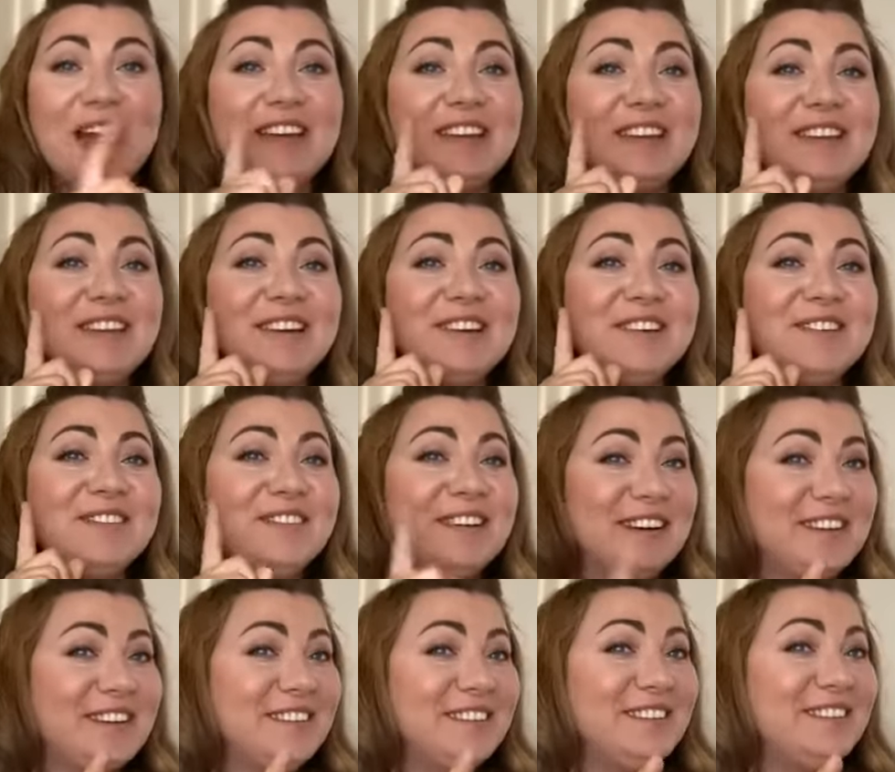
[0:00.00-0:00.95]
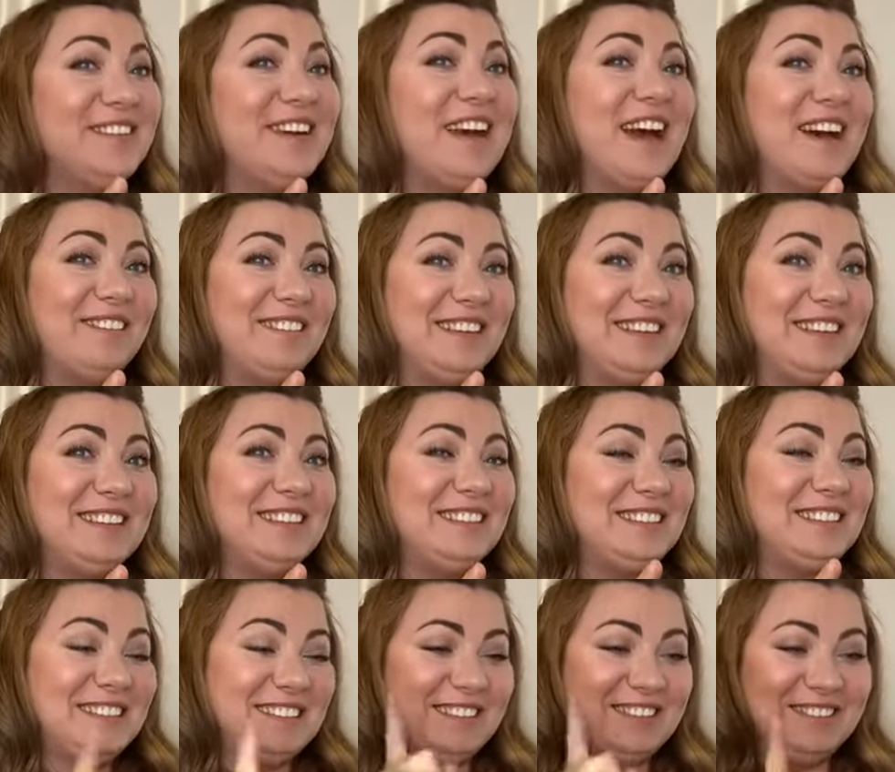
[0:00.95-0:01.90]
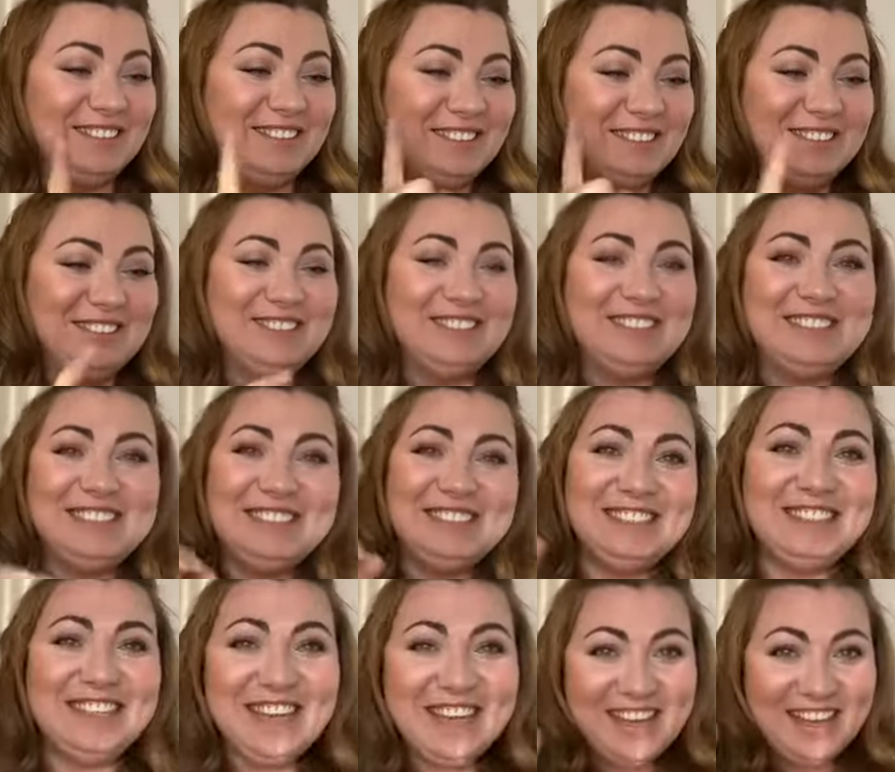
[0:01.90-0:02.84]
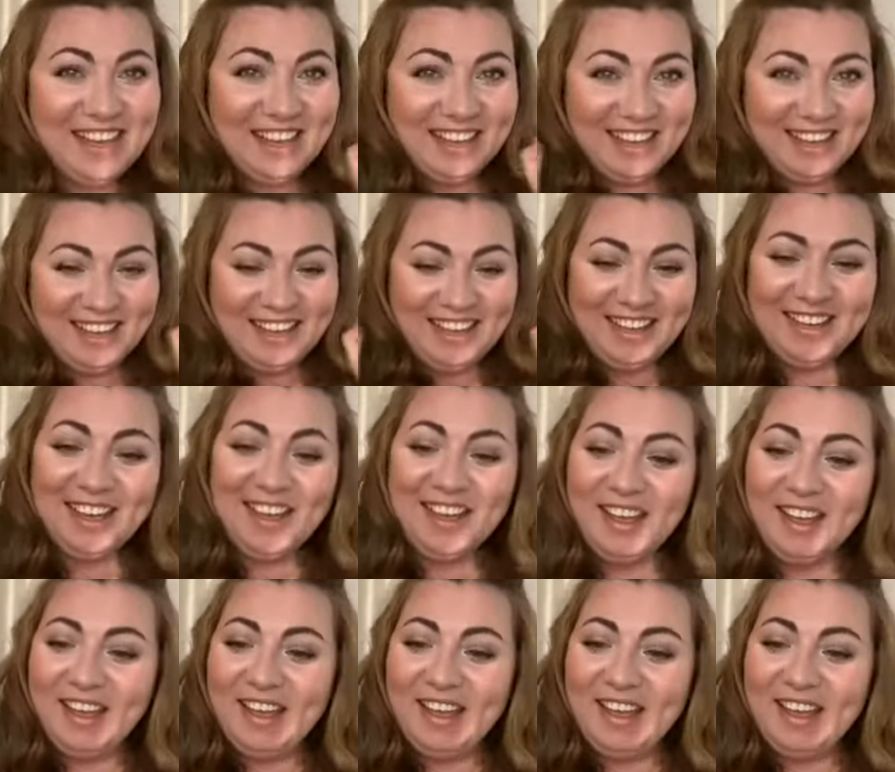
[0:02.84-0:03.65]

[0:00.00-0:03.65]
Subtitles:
I know a lot of you have it, so, which is yay.